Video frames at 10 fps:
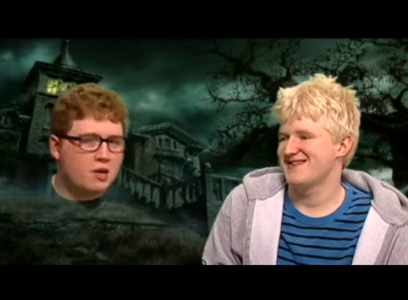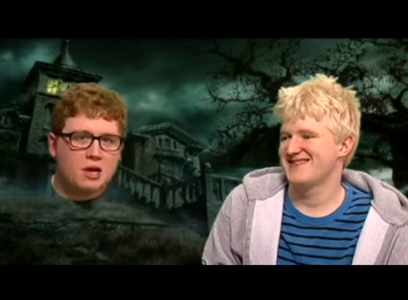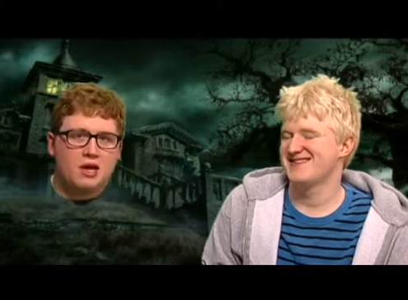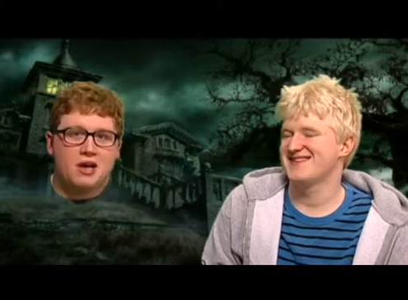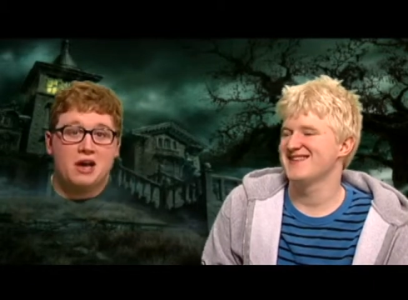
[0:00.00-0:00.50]

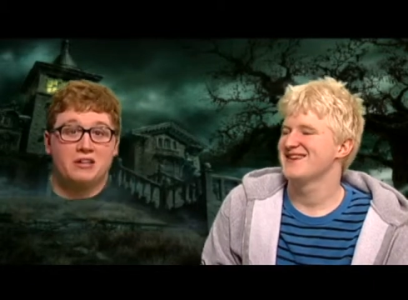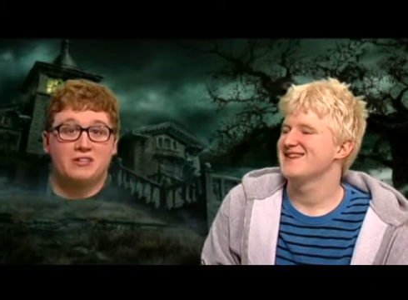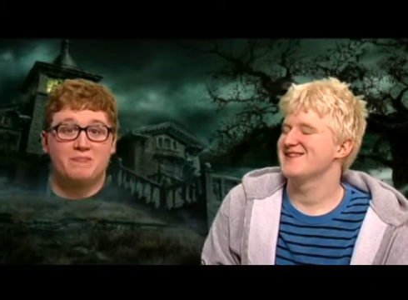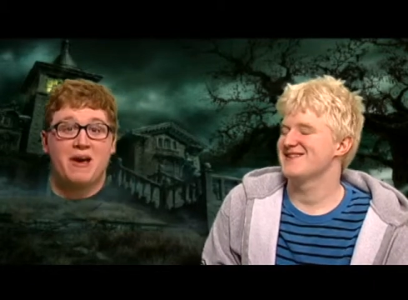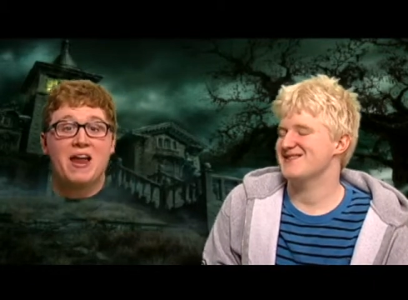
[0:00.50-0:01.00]
Speaker 1: it
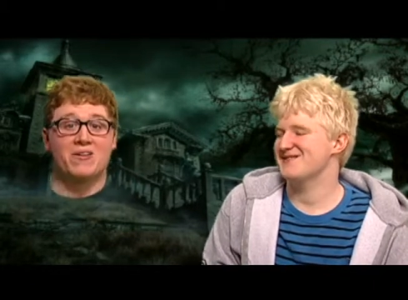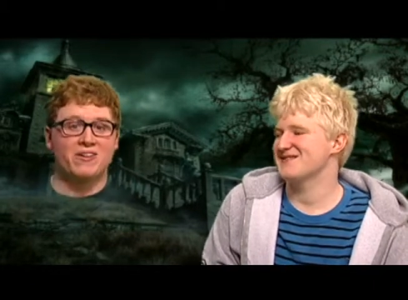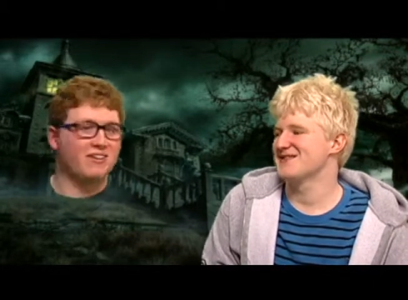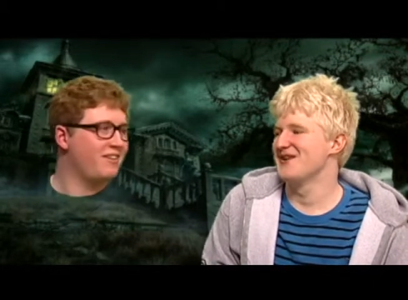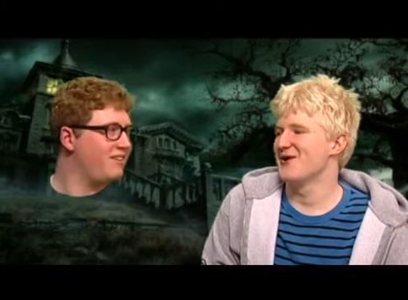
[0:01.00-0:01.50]
doesn't there, matter. There
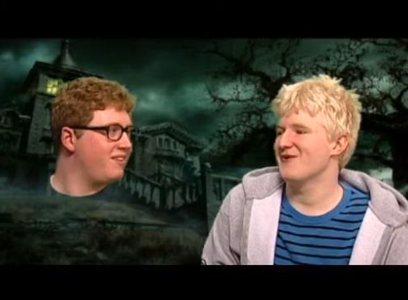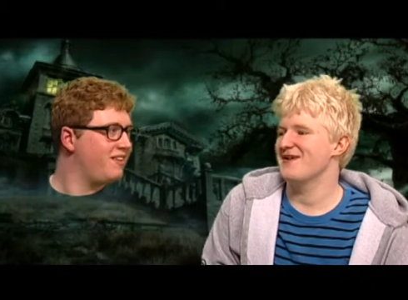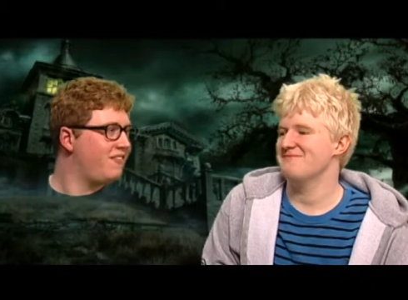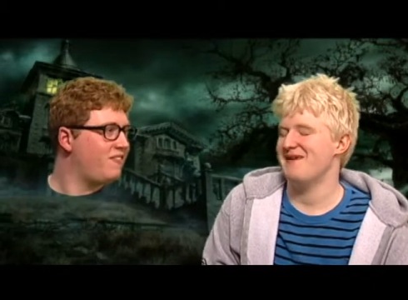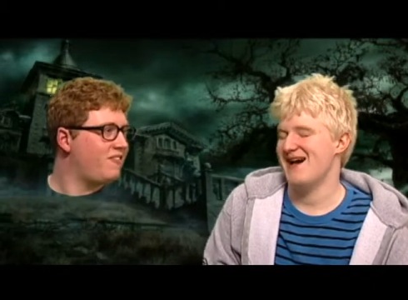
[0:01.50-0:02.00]
was no
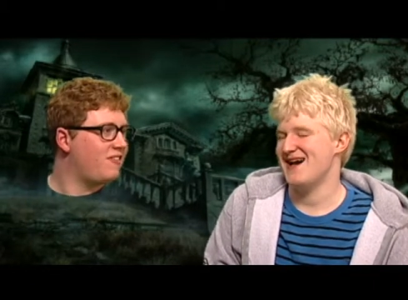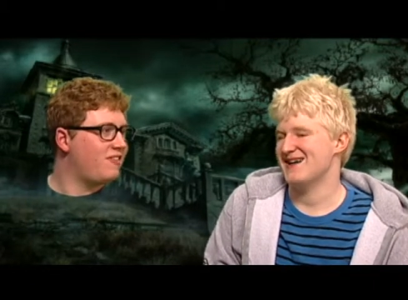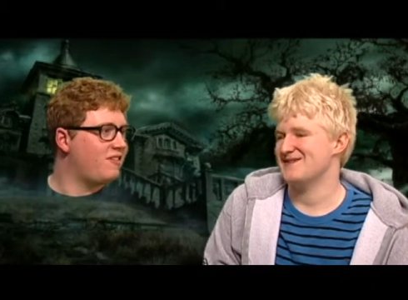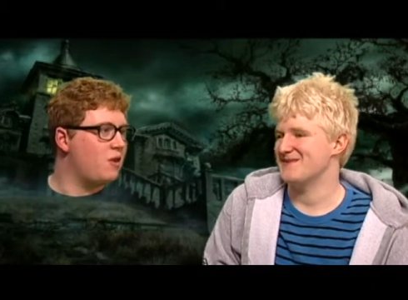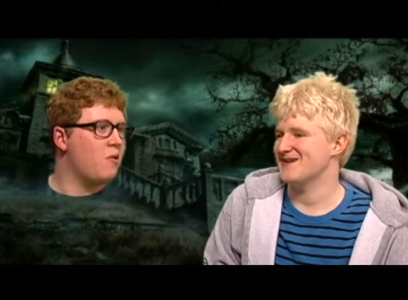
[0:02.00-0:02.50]

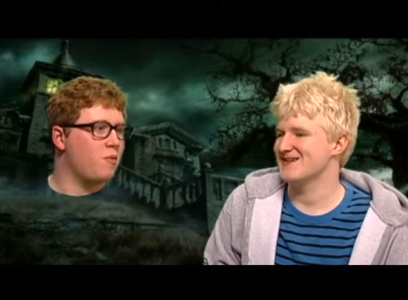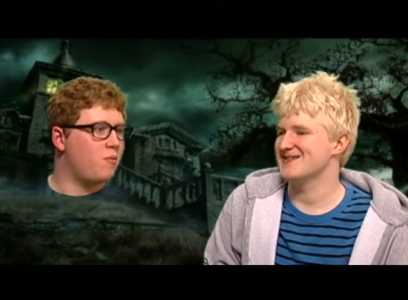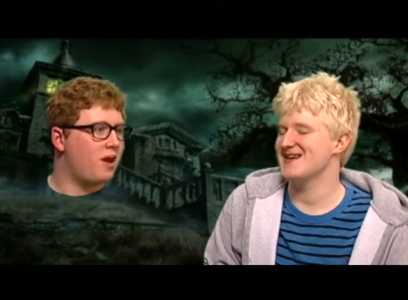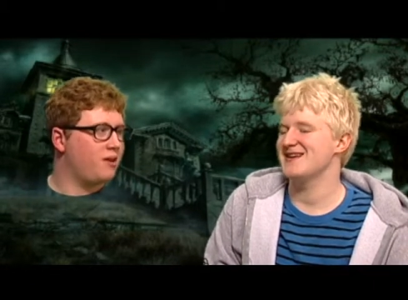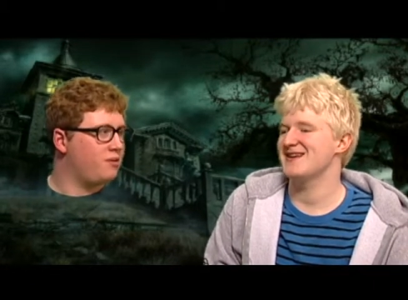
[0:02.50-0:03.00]
Speaker 2: impact because no
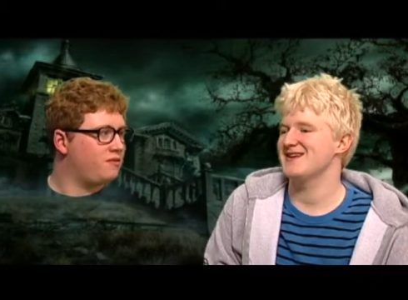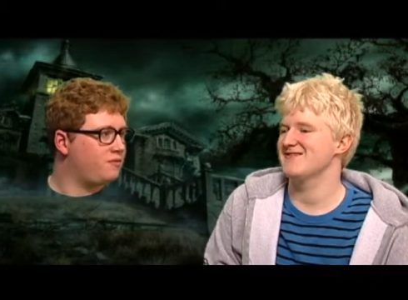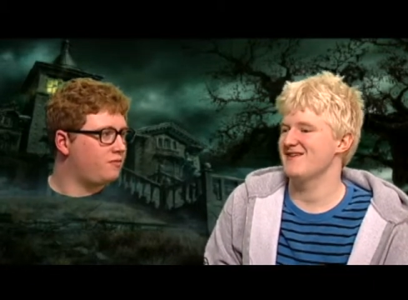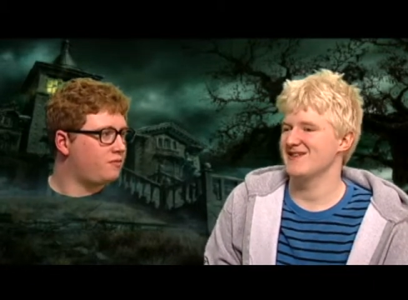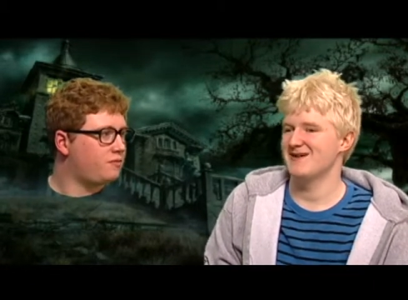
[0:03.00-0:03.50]
impact. they didn't
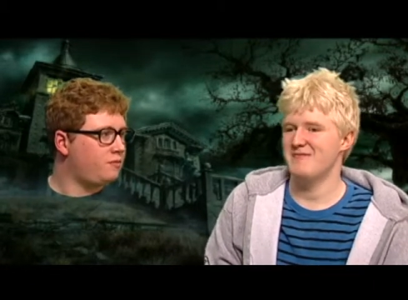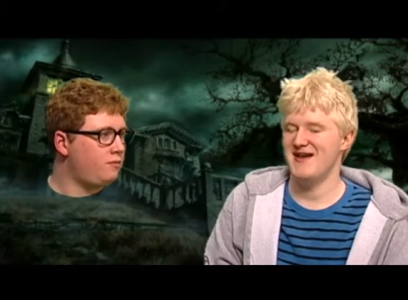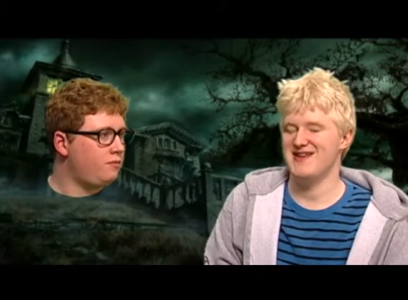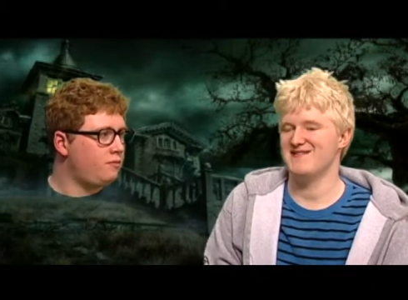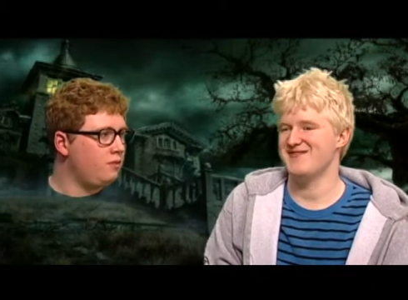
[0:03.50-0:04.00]
develop
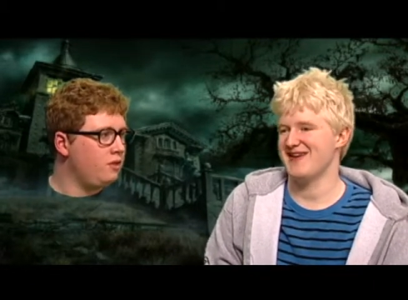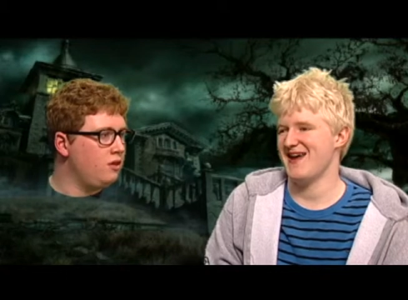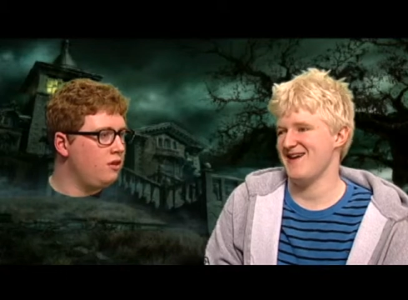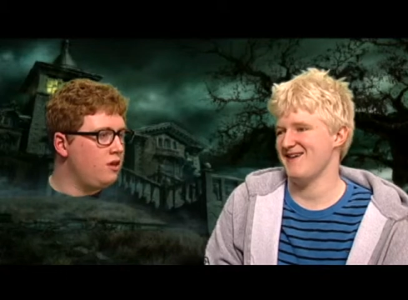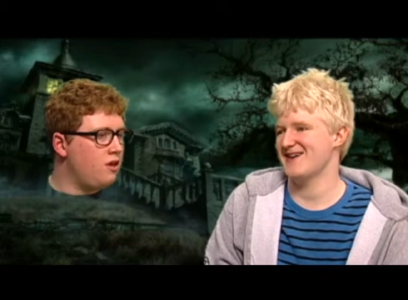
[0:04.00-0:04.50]
any of the
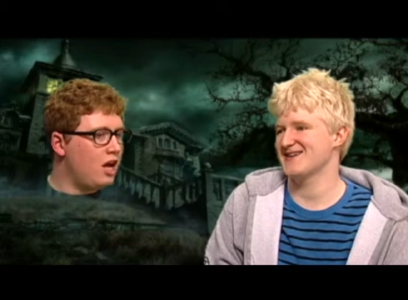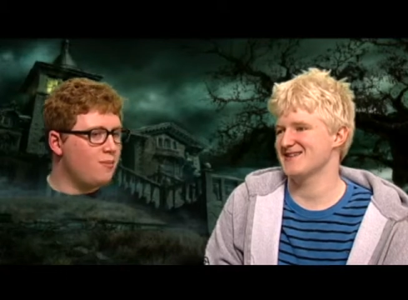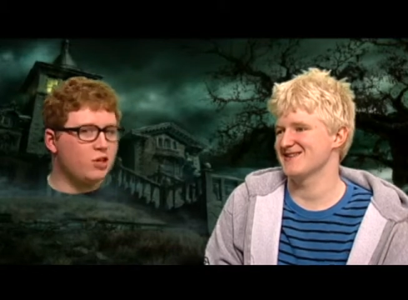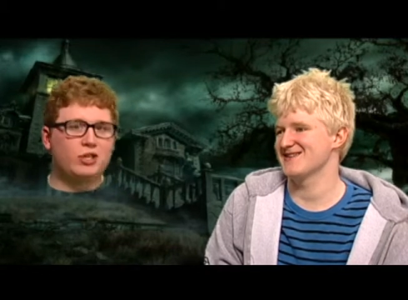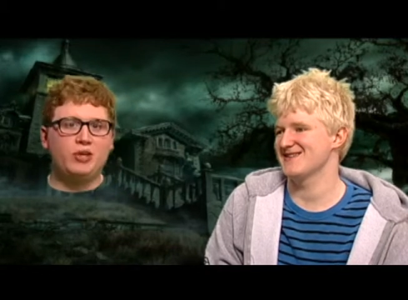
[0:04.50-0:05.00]
characters.
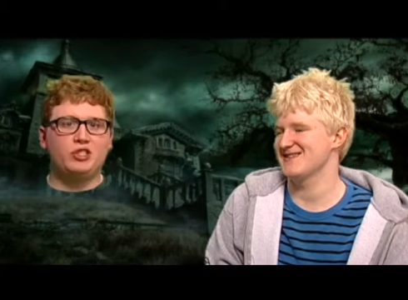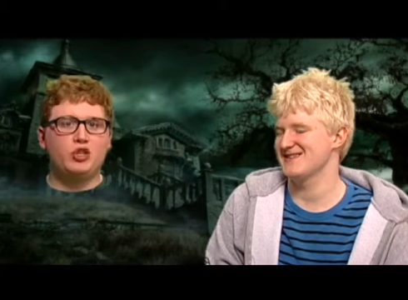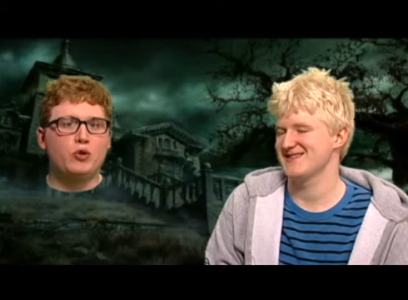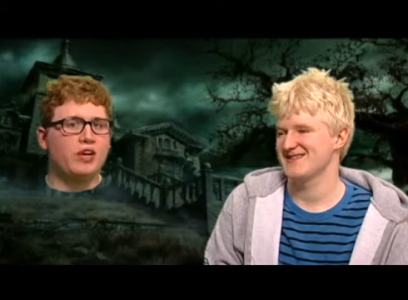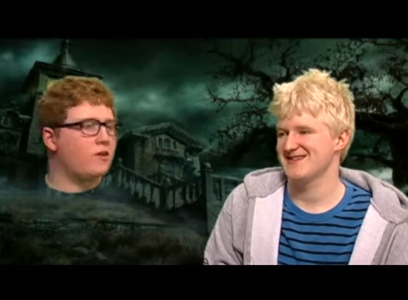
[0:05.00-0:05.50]
And there's only
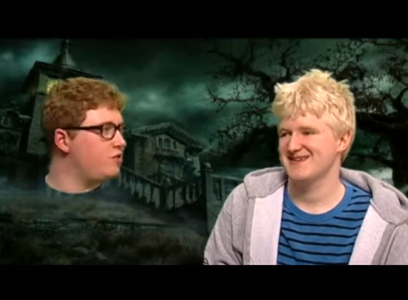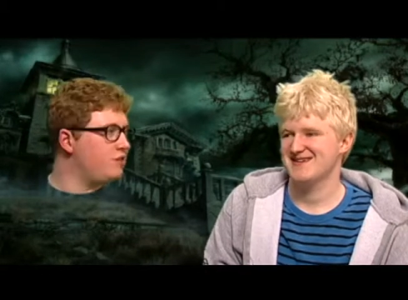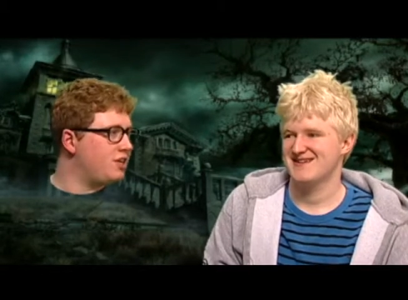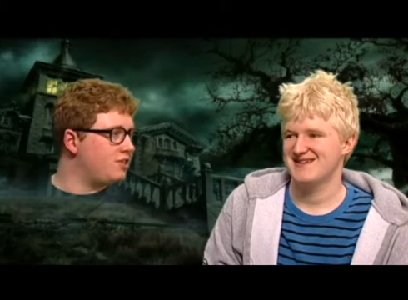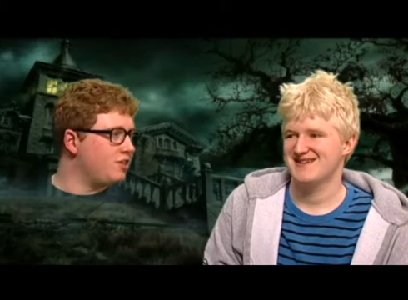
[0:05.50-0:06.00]
two
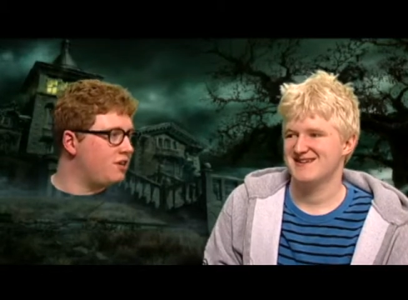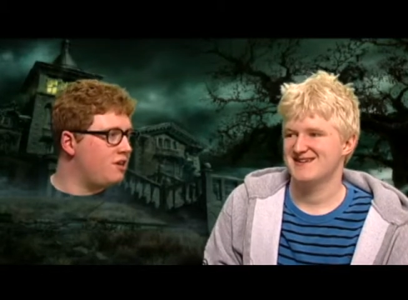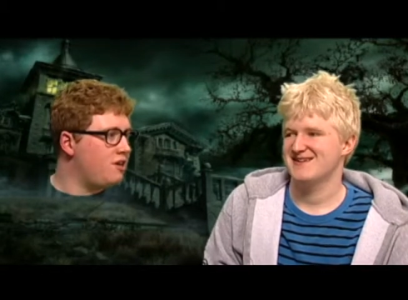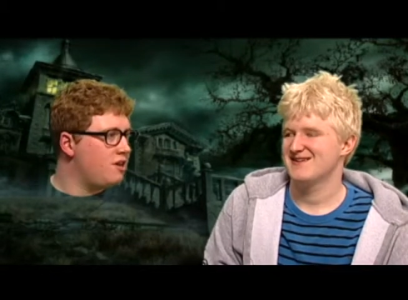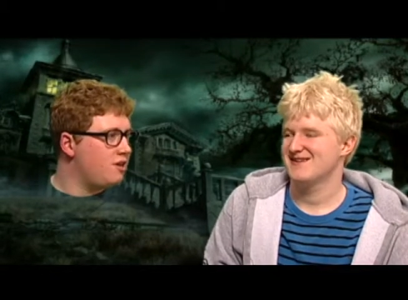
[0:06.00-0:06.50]
Speaker 1: characters you actually
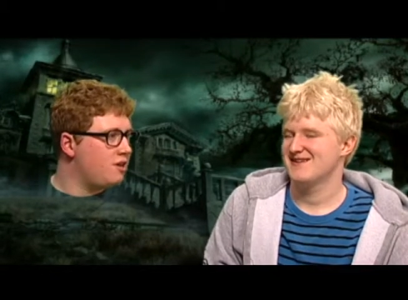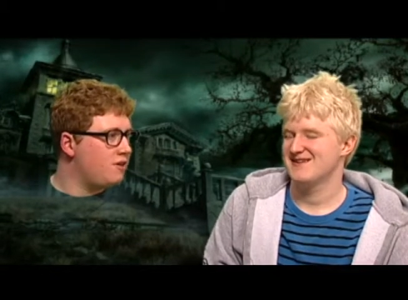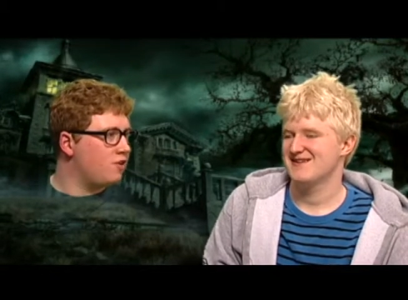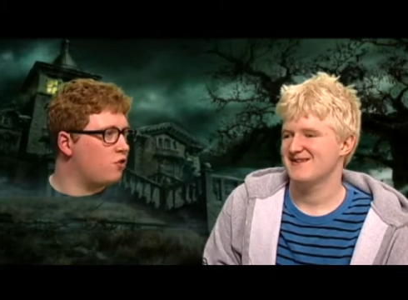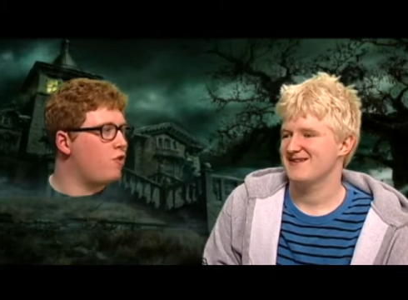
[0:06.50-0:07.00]

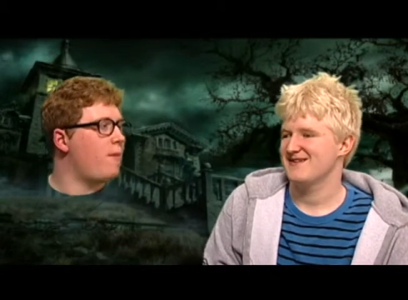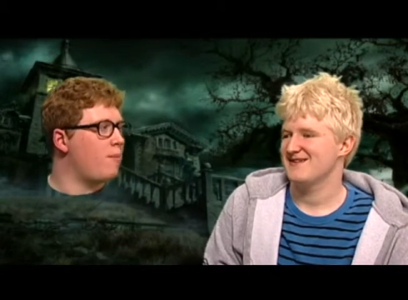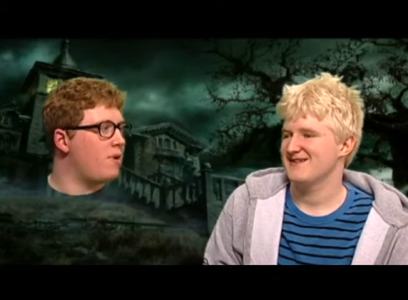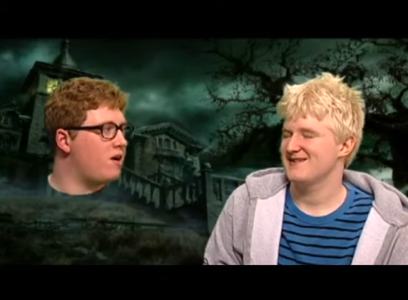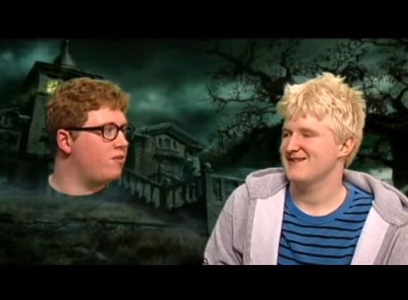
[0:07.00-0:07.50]
give a crap
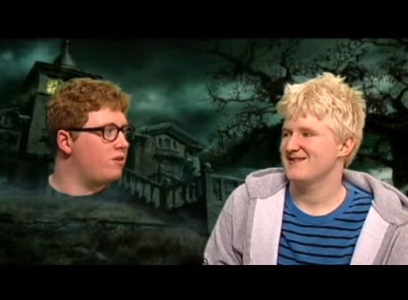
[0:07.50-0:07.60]
about